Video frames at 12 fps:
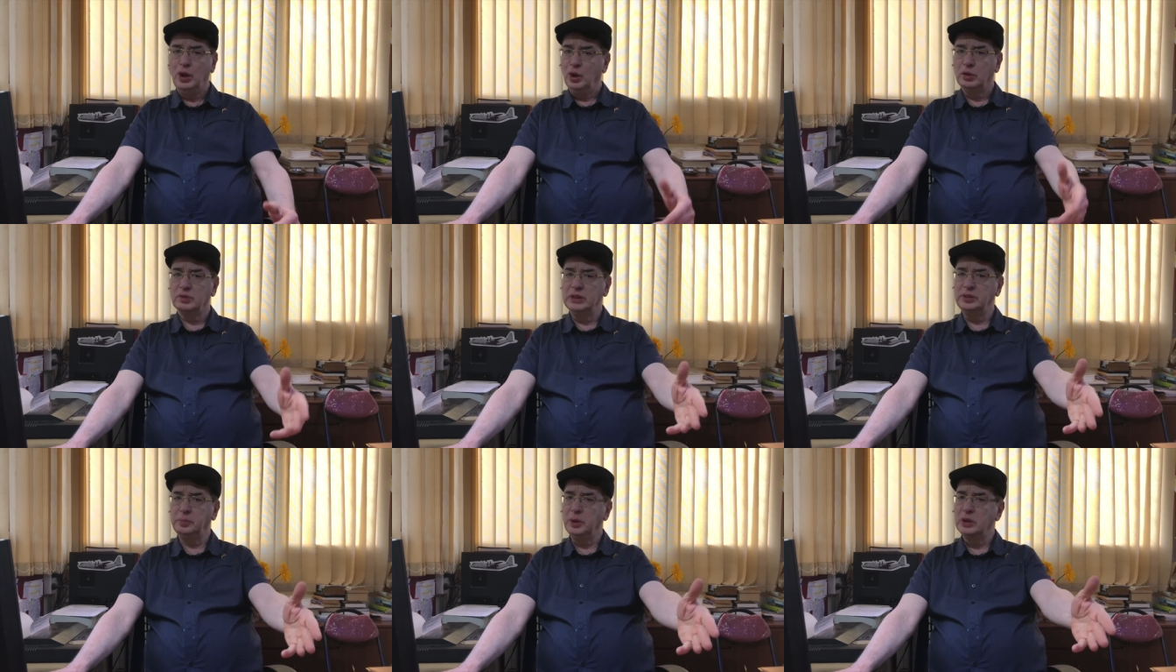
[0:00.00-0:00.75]
Or
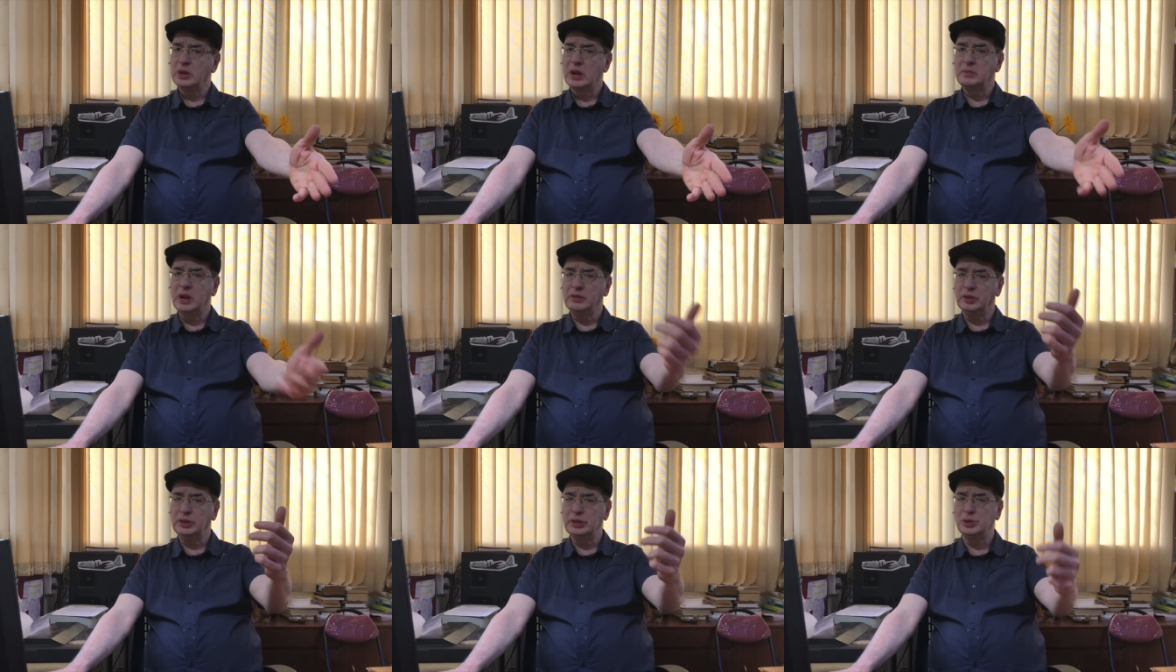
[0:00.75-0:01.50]
once upon a time I
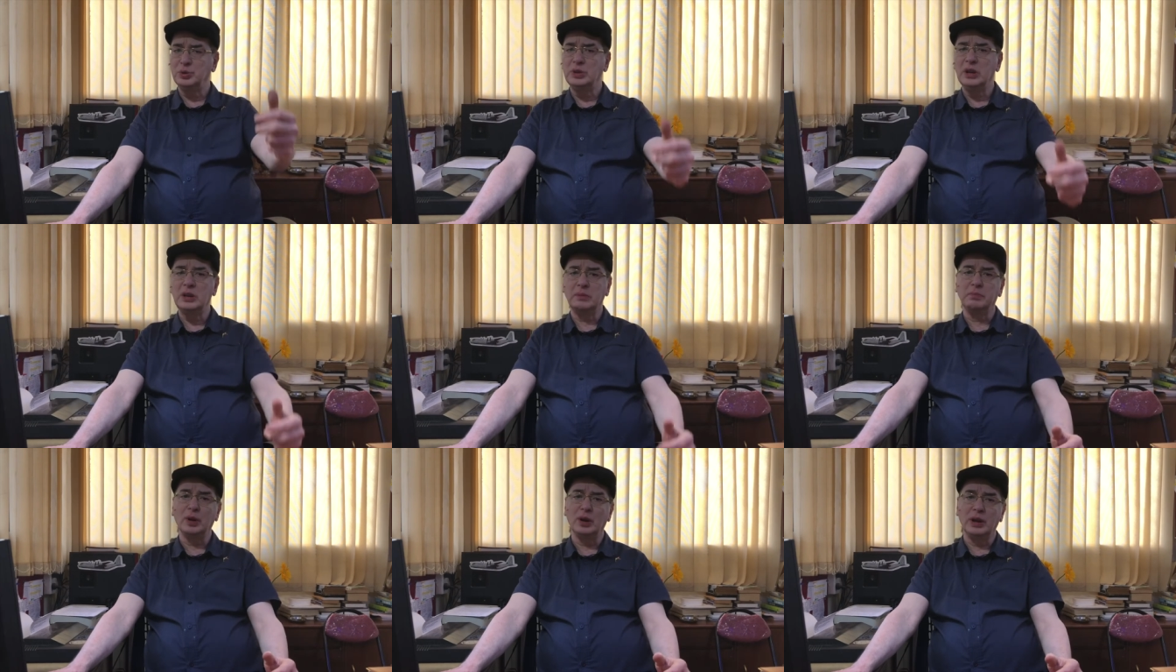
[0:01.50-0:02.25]
was a junior
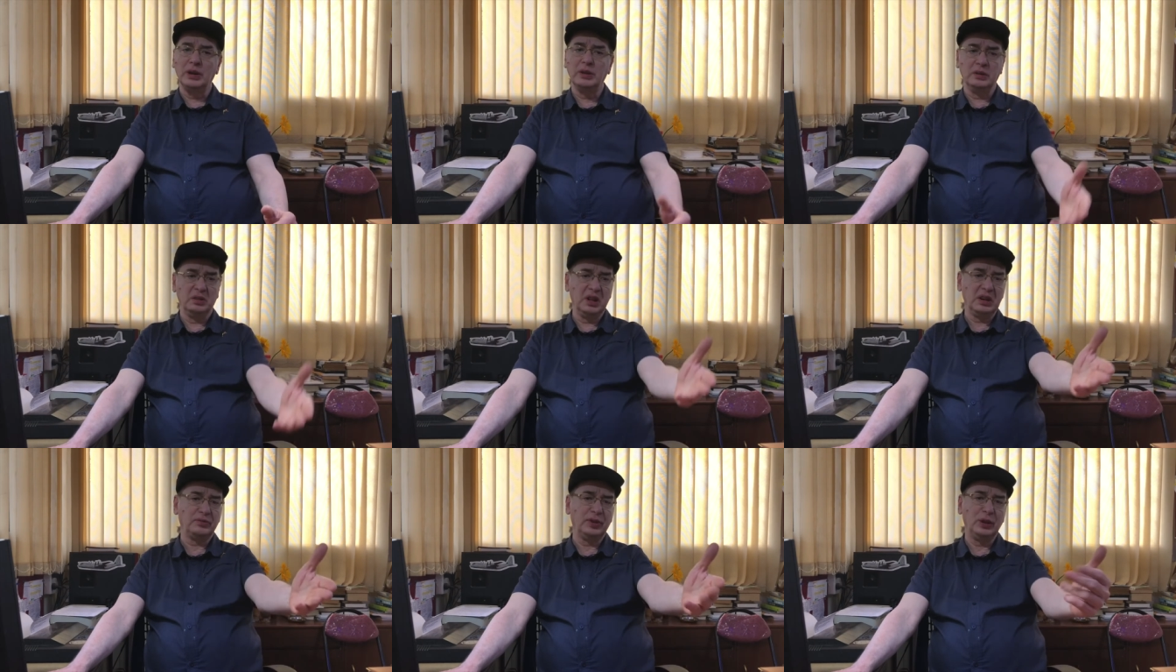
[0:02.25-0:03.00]
employee in
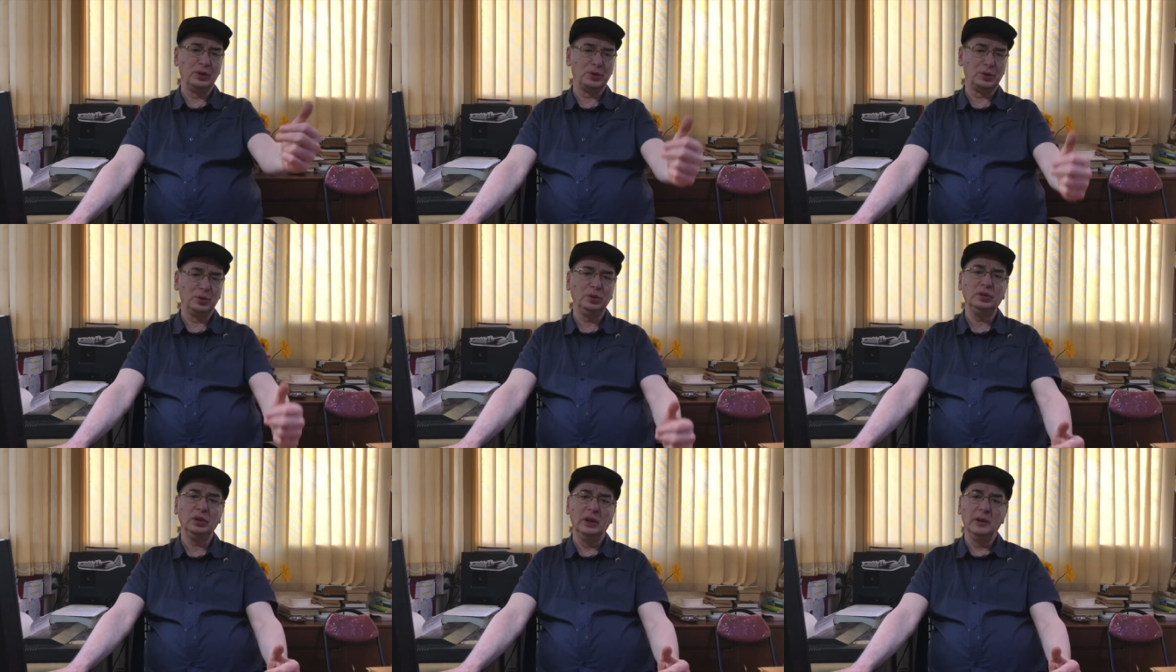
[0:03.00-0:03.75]
that fellow's
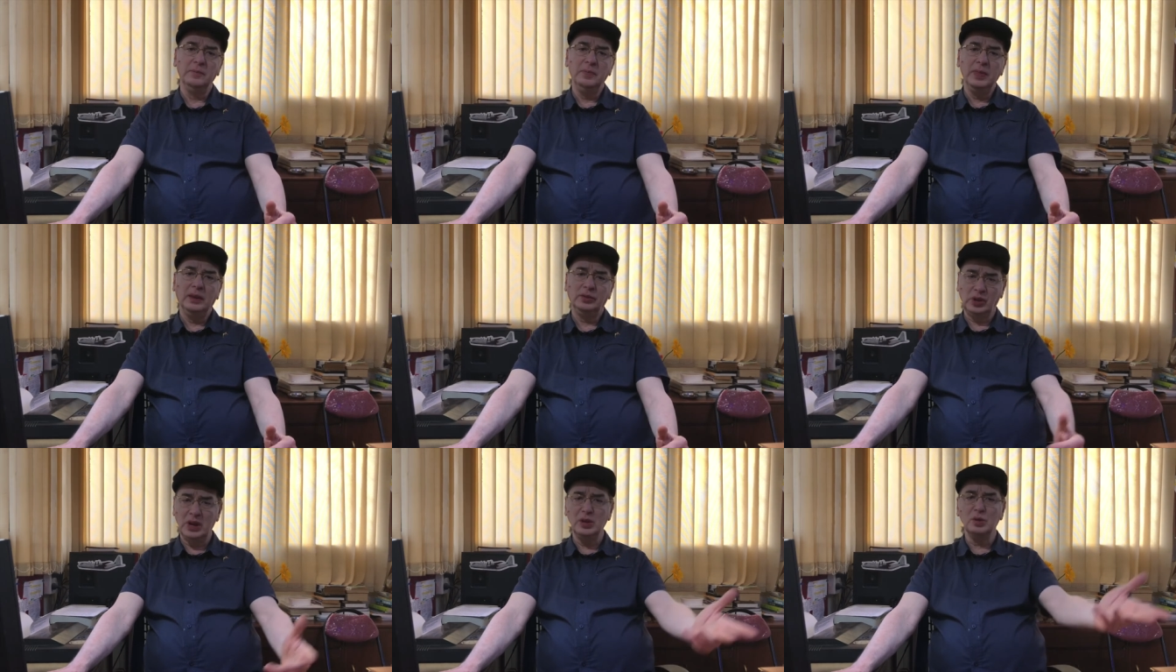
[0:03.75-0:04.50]
shoes,
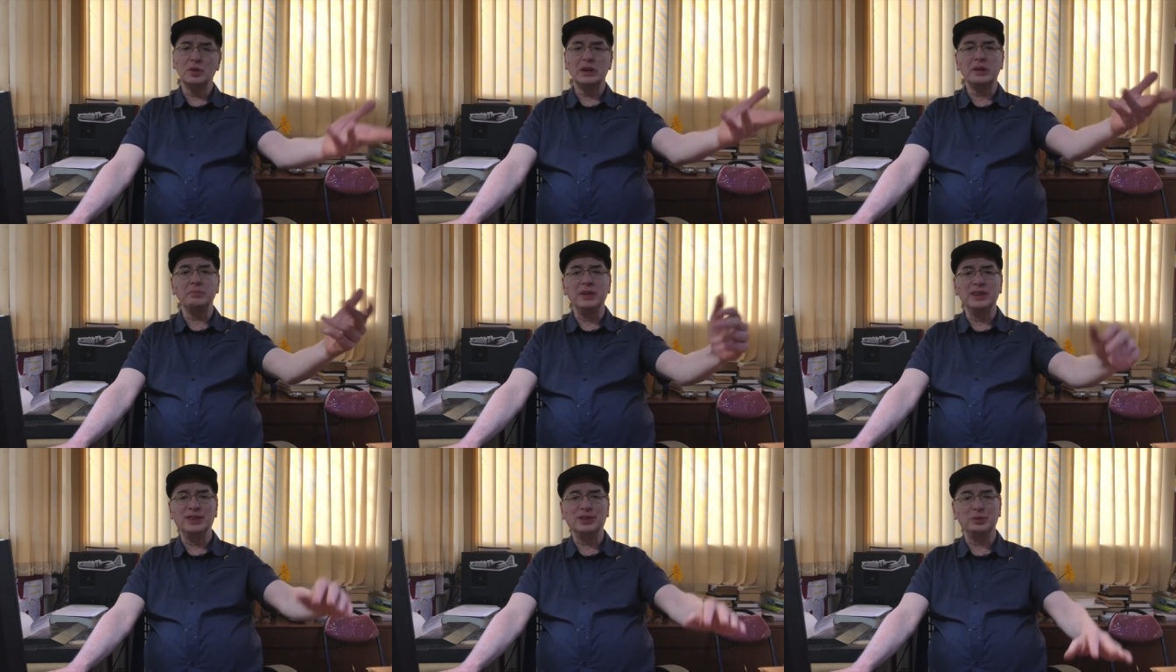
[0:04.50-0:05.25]
so I know what it
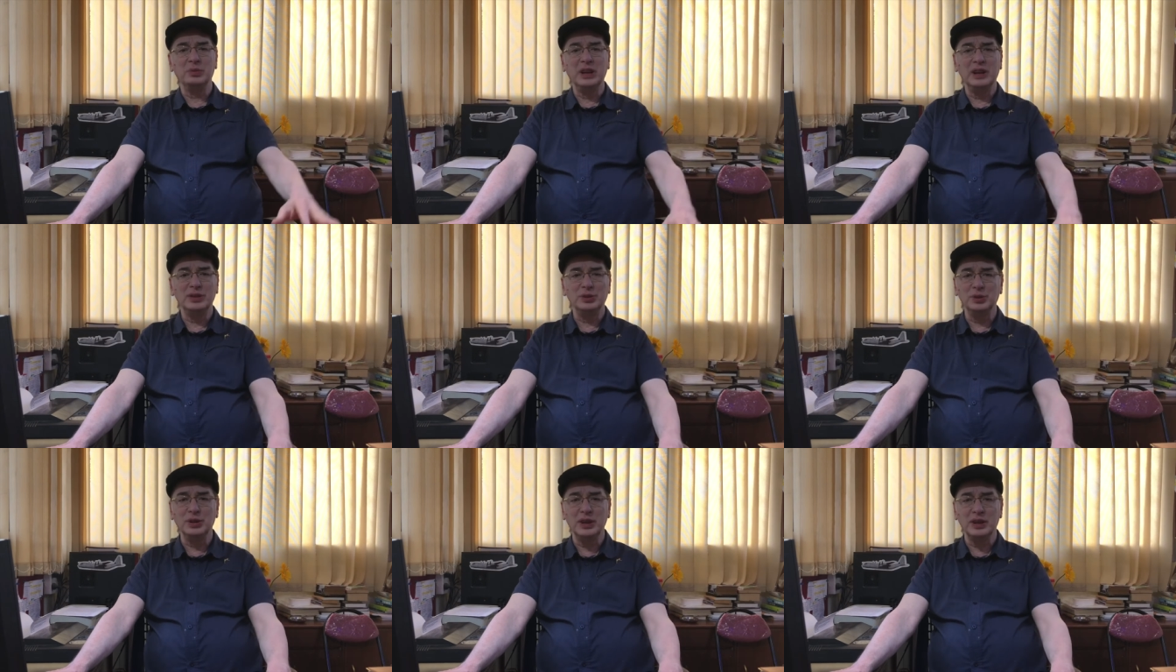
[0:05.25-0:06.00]
means to be a
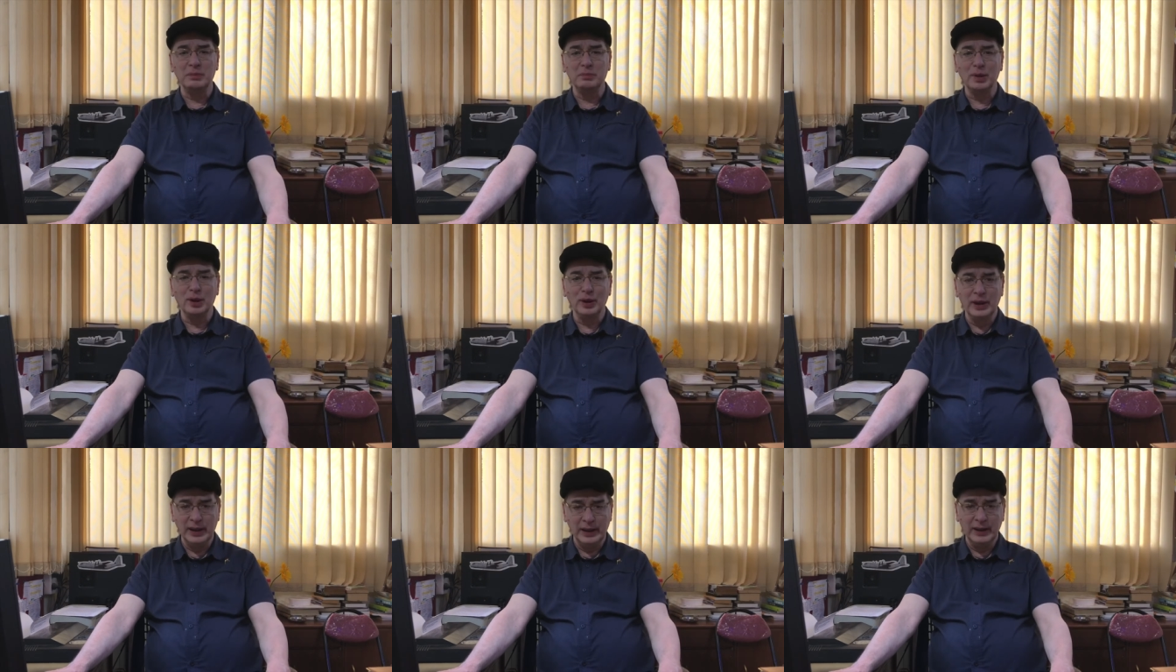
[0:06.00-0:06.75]
junior
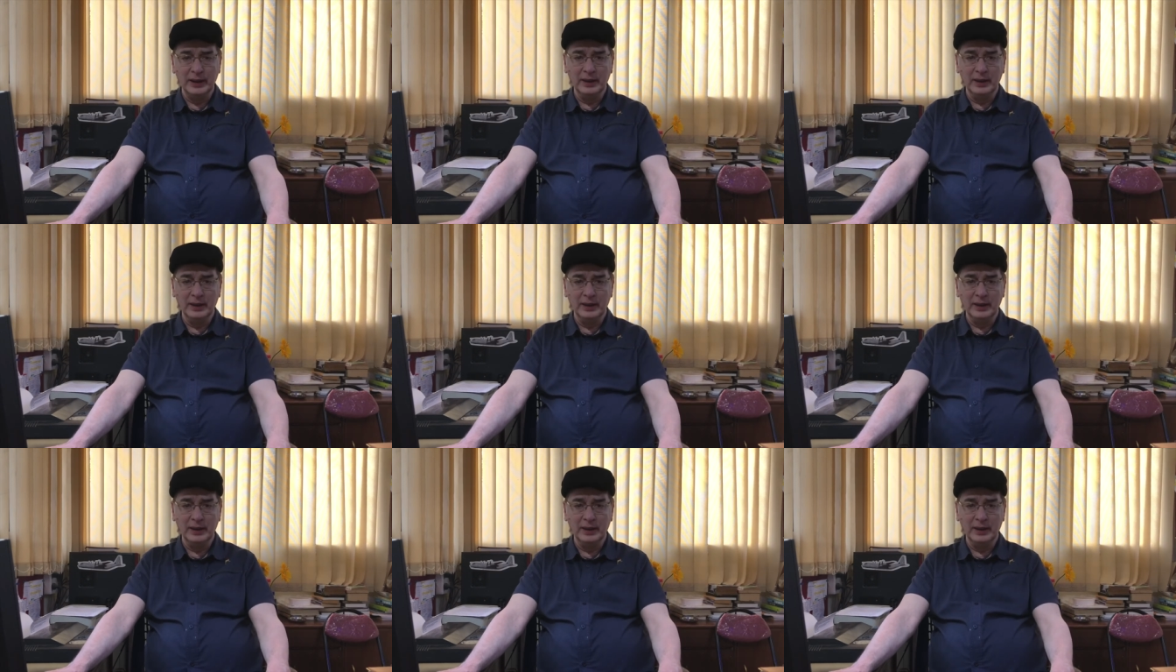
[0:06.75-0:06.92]
employee.